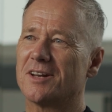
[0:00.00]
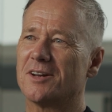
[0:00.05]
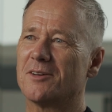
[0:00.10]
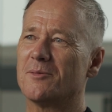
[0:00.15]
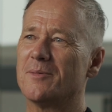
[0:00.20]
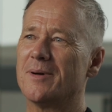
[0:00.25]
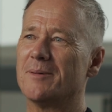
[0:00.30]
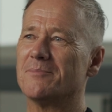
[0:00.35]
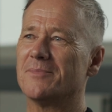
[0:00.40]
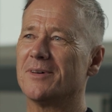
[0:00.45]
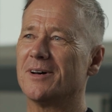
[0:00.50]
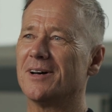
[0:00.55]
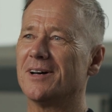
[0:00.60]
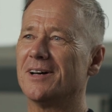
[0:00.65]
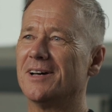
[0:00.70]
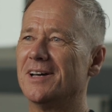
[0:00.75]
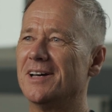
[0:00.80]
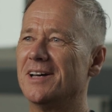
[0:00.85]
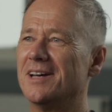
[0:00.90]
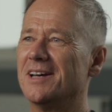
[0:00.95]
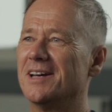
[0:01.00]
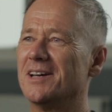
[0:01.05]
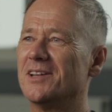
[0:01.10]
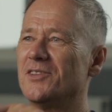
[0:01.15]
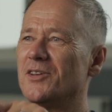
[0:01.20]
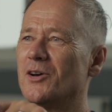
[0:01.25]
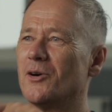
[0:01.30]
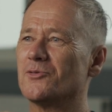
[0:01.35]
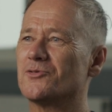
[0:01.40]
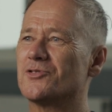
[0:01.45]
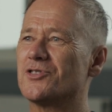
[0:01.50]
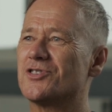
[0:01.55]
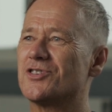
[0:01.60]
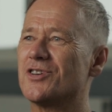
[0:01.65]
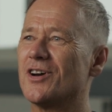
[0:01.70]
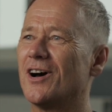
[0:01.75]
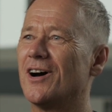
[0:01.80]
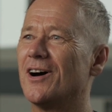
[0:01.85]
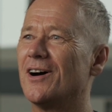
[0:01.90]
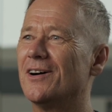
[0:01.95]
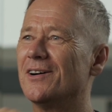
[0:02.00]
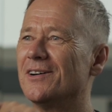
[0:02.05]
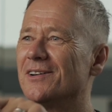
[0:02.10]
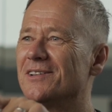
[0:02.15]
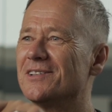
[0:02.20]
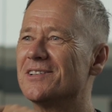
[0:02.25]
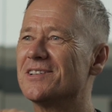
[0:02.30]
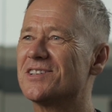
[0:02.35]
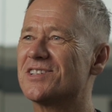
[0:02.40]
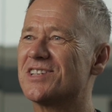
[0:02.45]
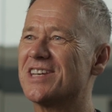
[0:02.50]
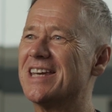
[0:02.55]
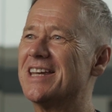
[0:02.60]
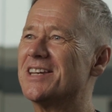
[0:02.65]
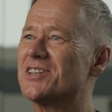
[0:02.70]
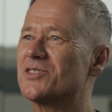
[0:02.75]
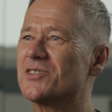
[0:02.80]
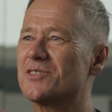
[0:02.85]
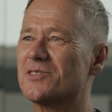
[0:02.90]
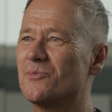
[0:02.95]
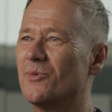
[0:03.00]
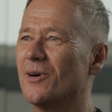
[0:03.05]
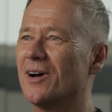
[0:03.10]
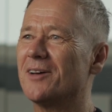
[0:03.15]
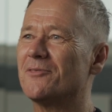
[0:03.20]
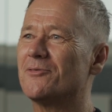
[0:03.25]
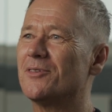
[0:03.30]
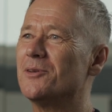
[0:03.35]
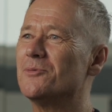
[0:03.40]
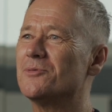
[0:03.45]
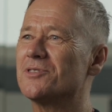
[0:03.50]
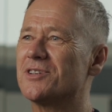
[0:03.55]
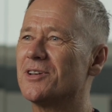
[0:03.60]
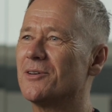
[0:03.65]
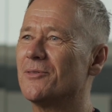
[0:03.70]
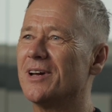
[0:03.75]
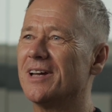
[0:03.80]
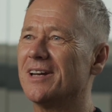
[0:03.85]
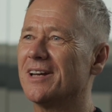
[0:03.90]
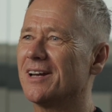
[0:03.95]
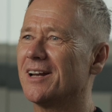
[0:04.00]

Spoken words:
And I remember the Shah cease whatever he was doing.